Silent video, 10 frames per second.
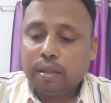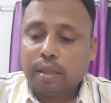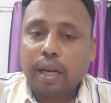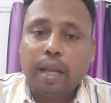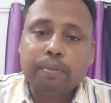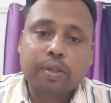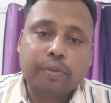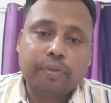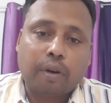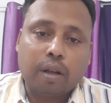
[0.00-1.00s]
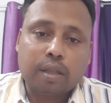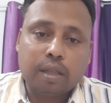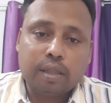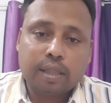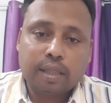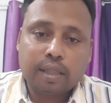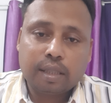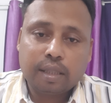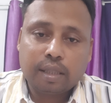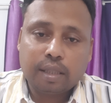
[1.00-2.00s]
the names of authors.
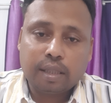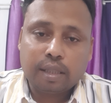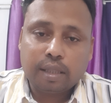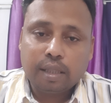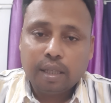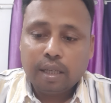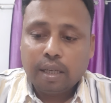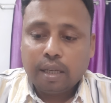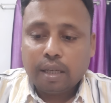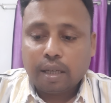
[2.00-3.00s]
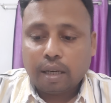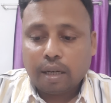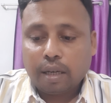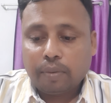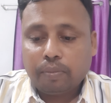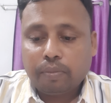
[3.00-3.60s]
I